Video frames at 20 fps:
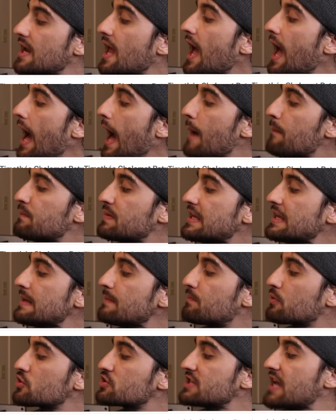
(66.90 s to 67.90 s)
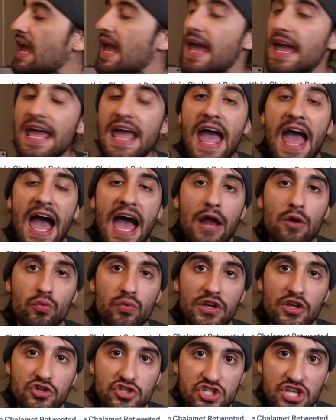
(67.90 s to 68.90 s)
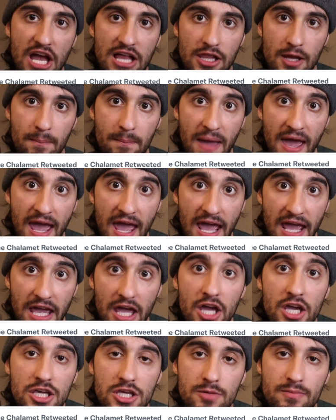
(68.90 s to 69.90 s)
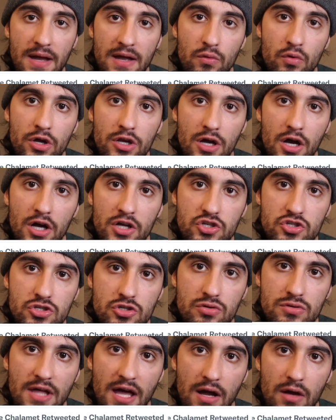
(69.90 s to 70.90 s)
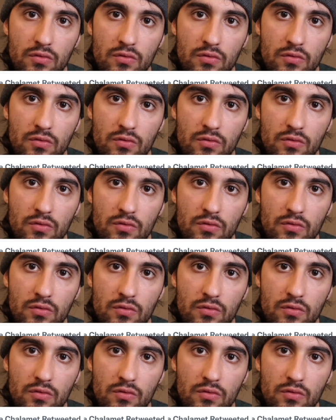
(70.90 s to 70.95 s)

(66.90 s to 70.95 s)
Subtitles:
happy birthday at Real Chalamet. You might want to undo that